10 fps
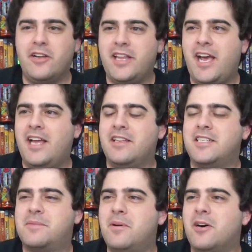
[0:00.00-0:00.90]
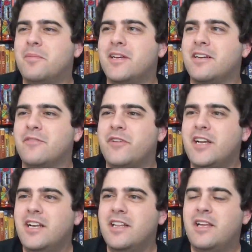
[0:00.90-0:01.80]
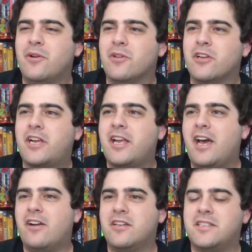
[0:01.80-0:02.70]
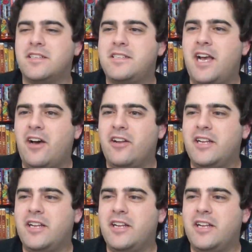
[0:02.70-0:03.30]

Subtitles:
And they had this moment of they were looking out into the town.